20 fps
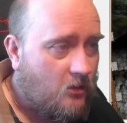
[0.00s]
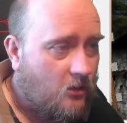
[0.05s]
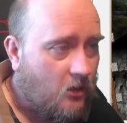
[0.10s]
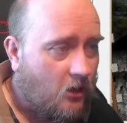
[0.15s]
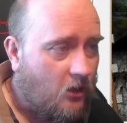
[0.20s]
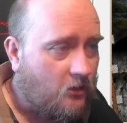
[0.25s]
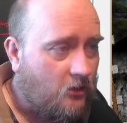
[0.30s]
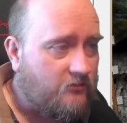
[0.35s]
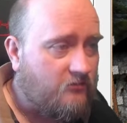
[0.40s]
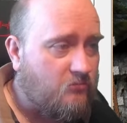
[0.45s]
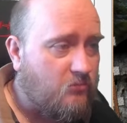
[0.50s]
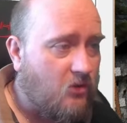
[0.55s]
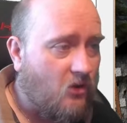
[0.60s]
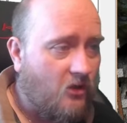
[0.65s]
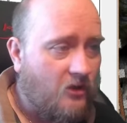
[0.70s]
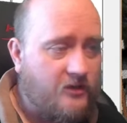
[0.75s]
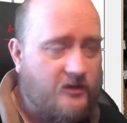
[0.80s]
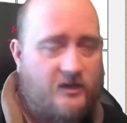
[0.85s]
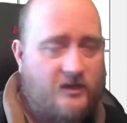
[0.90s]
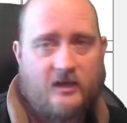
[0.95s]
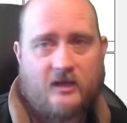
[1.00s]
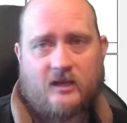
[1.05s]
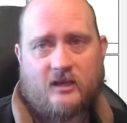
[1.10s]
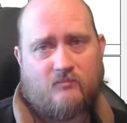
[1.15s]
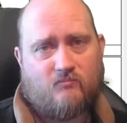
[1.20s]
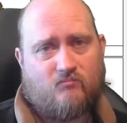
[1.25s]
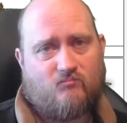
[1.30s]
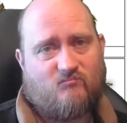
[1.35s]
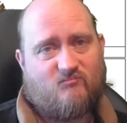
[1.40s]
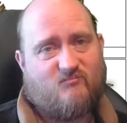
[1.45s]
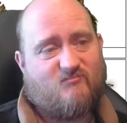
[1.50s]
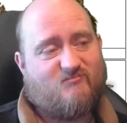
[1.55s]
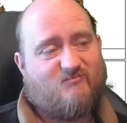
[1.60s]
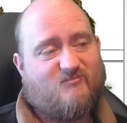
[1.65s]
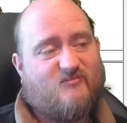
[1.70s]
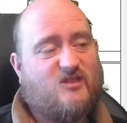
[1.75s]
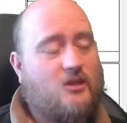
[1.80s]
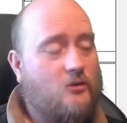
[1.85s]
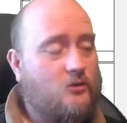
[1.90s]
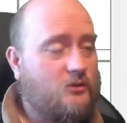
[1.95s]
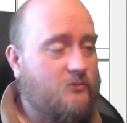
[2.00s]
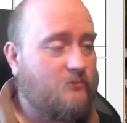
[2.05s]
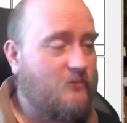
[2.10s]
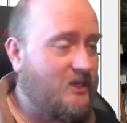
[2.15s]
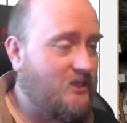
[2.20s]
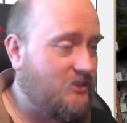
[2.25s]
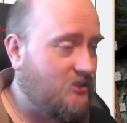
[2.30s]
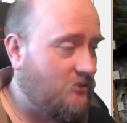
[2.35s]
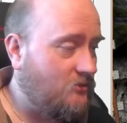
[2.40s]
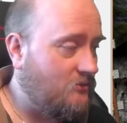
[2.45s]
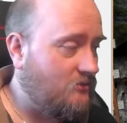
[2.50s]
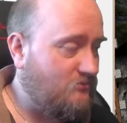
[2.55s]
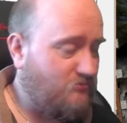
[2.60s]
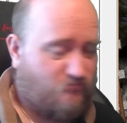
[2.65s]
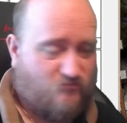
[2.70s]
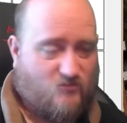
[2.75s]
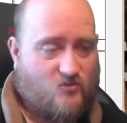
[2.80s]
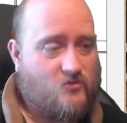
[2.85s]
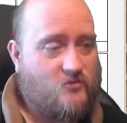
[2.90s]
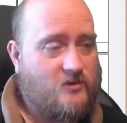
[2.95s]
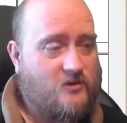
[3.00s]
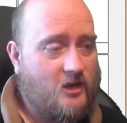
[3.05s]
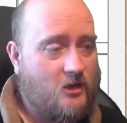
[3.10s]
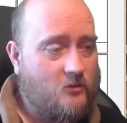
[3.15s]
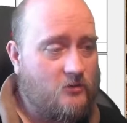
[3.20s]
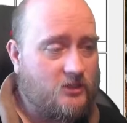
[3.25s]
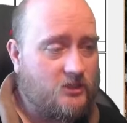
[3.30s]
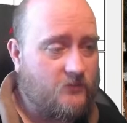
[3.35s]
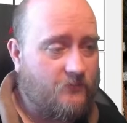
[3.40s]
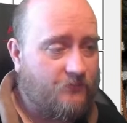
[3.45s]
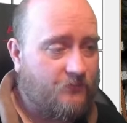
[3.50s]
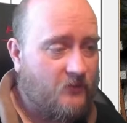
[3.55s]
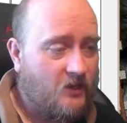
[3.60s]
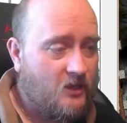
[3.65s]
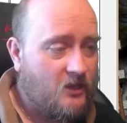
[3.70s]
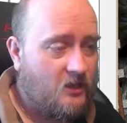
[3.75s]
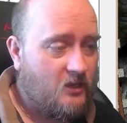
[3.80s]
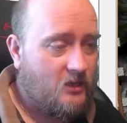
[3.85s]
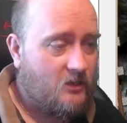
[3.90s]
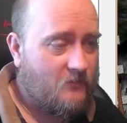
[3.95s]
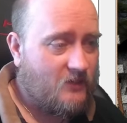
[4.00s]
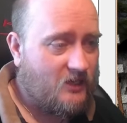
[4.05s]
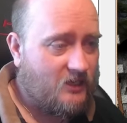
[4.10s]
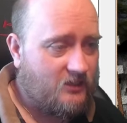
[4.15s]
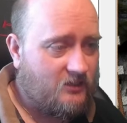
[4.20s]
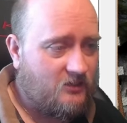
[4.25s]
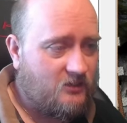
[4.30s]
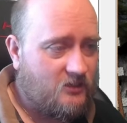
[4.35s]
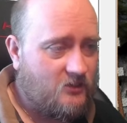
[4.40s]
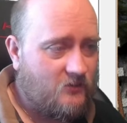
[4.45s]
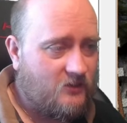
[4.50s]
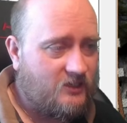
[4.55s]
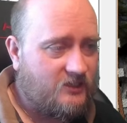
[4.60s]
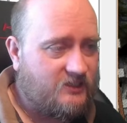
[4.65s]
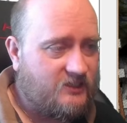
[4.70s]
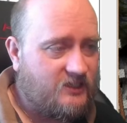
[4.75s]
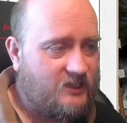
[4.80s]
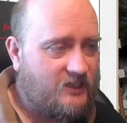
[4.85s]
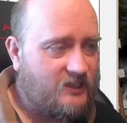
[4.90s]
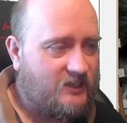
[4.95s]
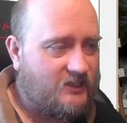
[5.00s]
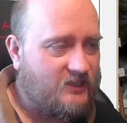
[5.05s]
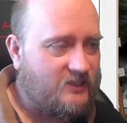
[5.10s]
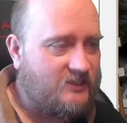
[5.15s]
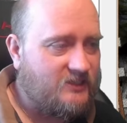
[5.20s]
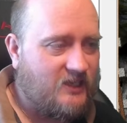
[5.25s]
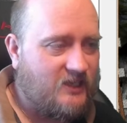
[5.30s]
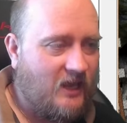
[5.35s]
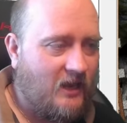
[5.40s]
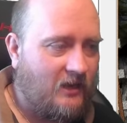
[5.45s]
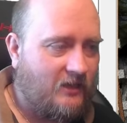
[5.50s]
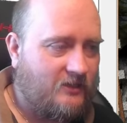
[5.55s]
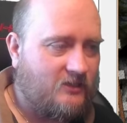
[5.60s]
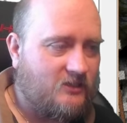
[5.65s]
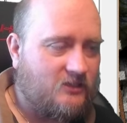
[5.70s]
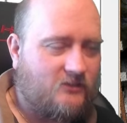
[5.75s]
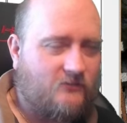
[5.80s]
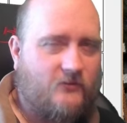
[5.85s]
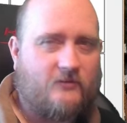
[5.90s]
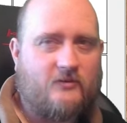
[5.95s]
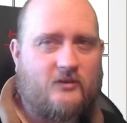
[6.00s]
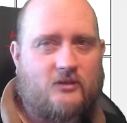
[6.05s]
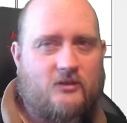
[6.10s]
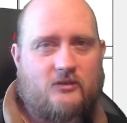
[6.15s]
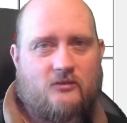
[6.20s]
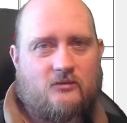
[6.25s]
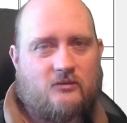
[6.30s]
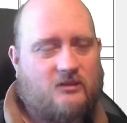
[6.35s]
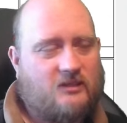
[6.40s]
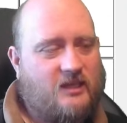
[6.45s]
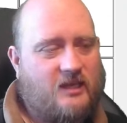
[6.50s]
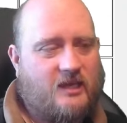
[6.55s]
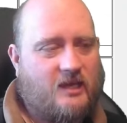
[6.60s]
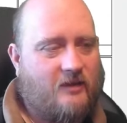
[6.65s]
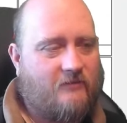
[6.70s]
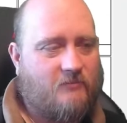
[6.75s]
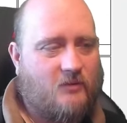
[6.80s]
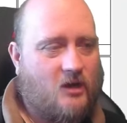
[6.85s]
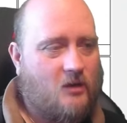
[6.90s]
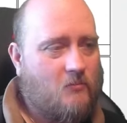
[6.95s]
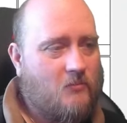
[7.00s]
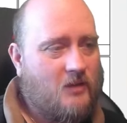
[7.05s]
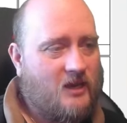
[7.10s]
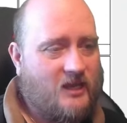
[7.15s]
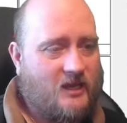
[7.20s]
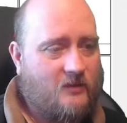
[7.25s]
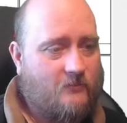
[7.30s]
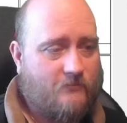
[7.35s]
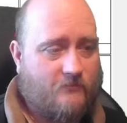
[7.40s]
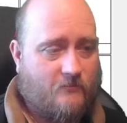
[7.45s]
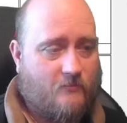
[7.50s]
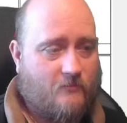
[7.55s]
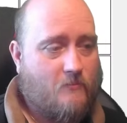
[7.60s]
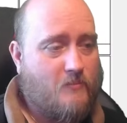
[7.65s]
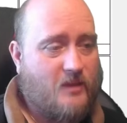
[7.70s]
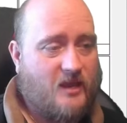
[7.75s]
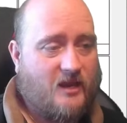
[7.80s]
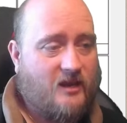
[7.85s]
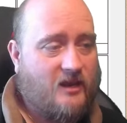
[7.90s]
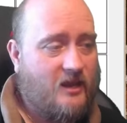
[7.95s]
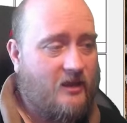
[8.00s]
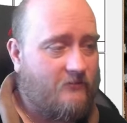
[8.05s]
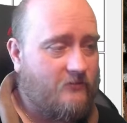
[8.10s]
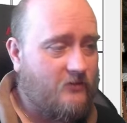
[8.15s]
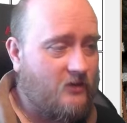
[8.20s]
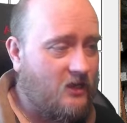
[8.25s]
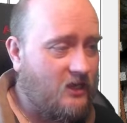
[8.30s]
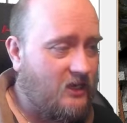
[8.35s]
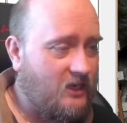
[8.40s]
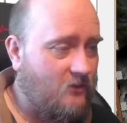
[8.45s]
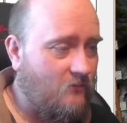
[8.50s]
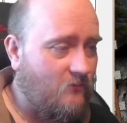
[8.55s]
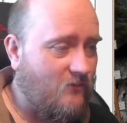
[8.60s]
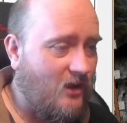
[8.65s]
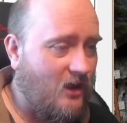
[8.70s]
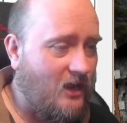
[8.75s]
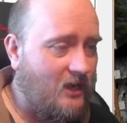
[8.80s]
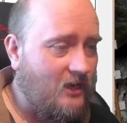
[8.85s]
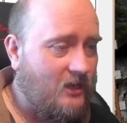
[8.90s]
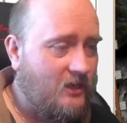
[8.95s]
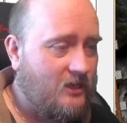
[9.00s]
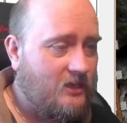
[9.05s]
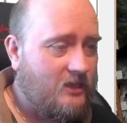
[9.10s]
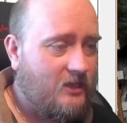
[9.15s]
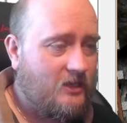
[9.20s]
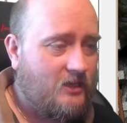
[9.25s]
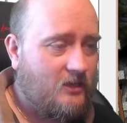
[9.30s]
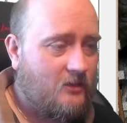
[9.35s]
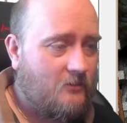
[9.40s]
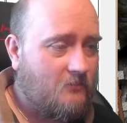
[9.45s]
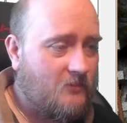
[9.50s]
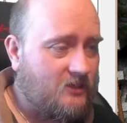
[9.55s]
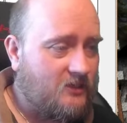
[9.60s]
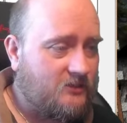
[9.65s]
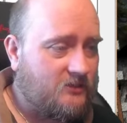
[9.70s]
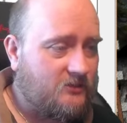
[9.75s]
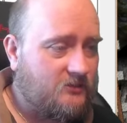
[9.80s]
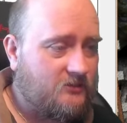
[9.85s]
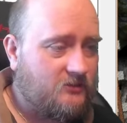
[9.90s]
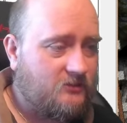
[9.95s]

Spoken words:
a lot of blood and no spacesuit, who knows. But you can see that these skeletons, for the first, they have probably been there for a little while, but